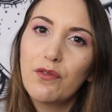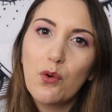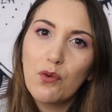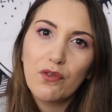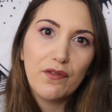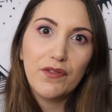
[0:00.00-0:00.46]

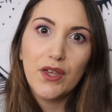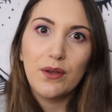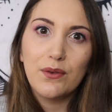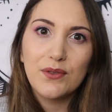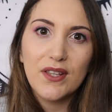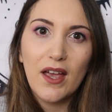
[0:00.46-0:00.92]
for
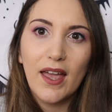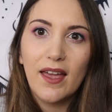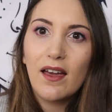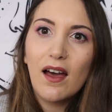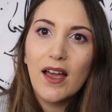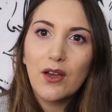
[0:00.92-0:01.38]
reviews.
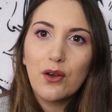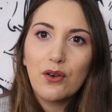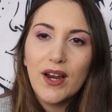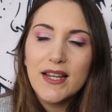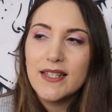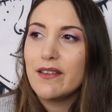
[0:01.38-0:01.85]
Like, I go
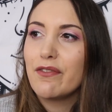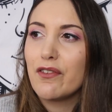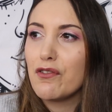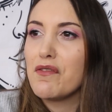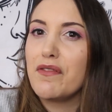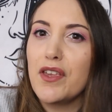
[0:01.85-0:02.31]
crazy
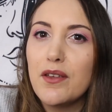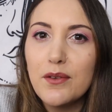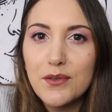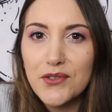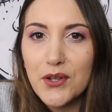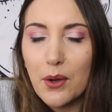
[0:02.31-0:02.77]
for
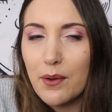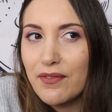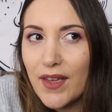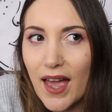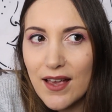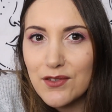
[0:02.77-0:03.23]
reviews, so
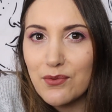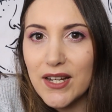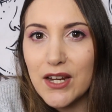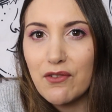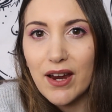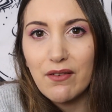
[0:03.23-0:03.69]
if it has
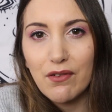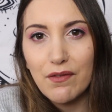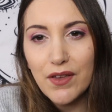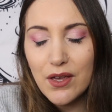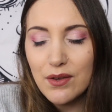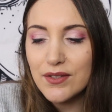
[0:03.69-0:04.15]
really great
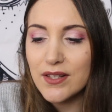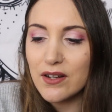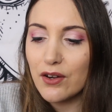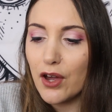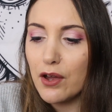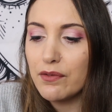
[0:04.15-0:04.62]
reviews,
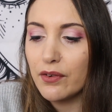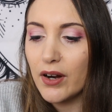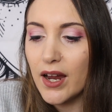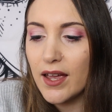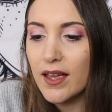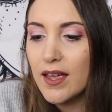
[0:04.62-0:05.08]
then I'll go
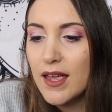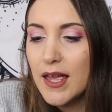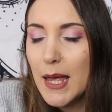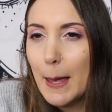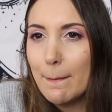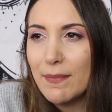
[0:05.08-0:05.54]
for it.
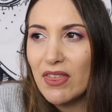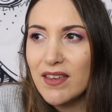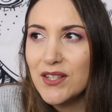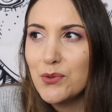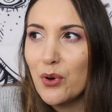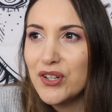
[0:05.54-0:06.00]
But
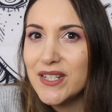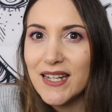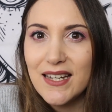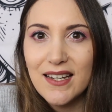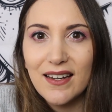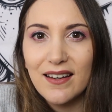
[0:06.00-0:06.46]
this one
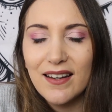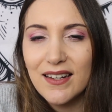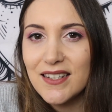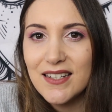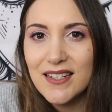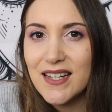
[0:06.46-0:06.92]
didn't,
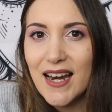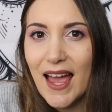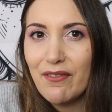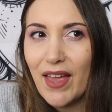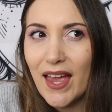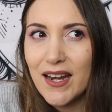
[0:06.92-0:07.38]
and it didn't
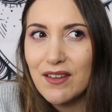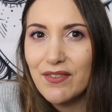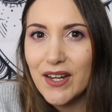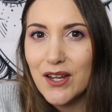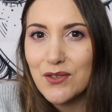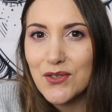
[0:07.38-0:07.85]
have any
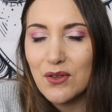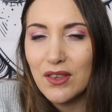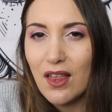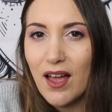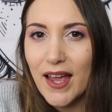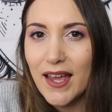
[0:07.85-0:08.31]
videos
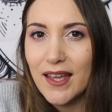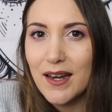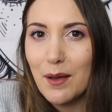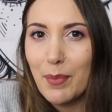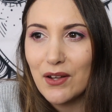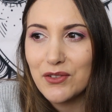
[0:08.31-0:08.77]

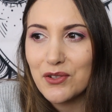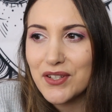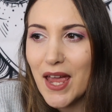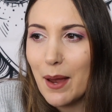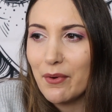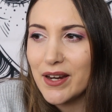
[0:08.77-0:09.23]
online about
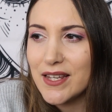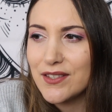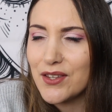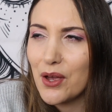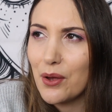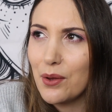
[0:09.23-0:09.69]
Dr. Emre,
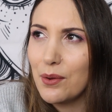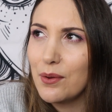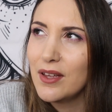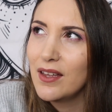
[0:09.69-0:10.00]
so